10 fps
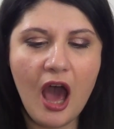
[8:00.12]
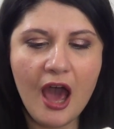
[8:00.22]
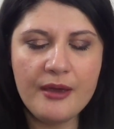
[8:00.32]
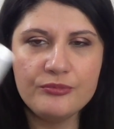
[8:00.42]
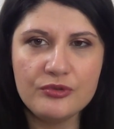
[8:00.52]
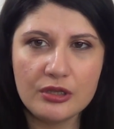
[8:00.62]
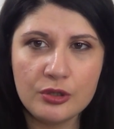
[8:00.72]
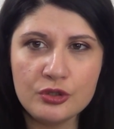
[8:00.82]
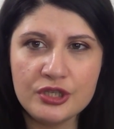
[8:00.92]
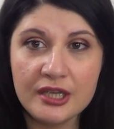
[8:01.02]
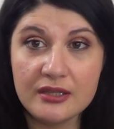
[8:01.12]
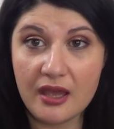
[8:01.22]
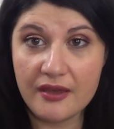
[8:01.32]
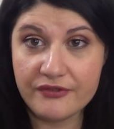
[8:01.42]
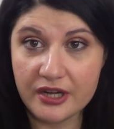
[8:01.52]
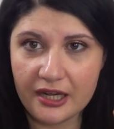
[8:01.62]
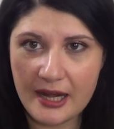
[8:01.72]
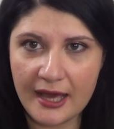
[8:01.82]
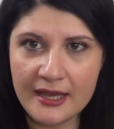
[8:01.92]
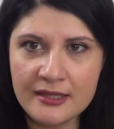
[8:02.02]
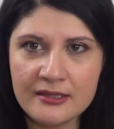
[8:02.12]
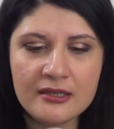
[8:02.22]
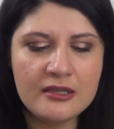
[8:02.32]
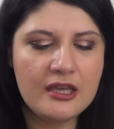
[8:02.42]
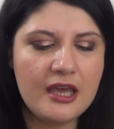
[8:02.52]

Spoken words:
I'm using it every night.